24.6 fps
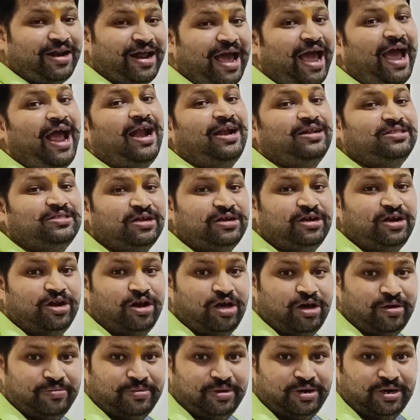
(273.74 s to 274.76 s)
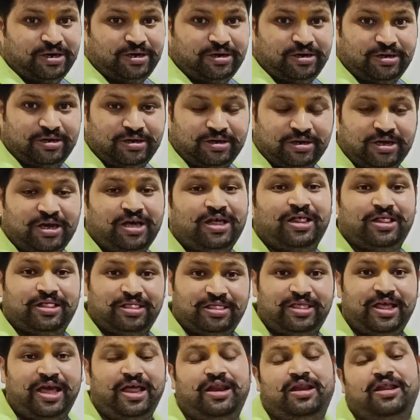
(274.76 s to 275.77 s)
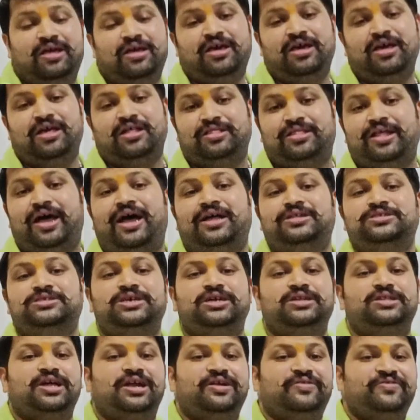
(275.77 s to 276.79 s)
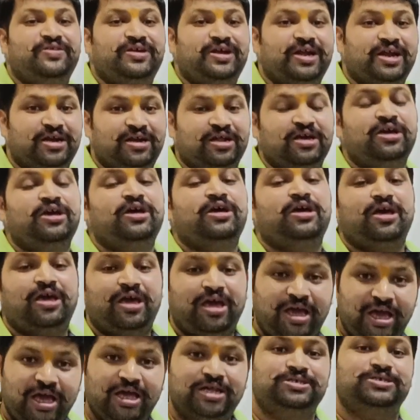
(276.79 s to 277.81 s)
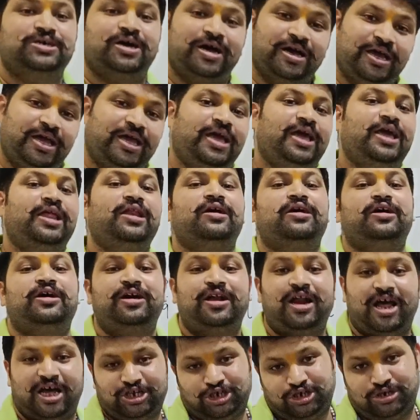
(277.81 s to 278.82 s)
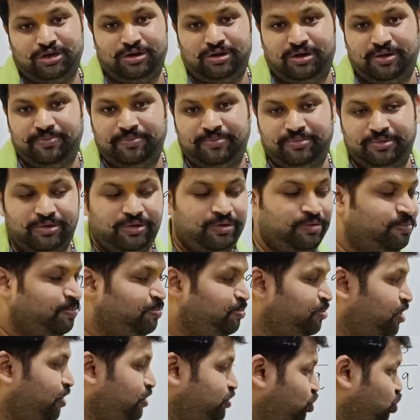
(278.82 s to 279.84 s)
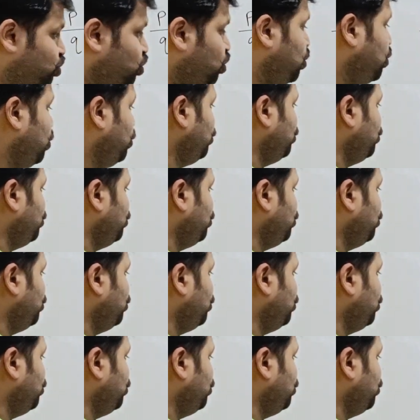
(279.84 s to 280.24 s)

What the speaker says: and the denominator, then the answer that we get is again a rational number. So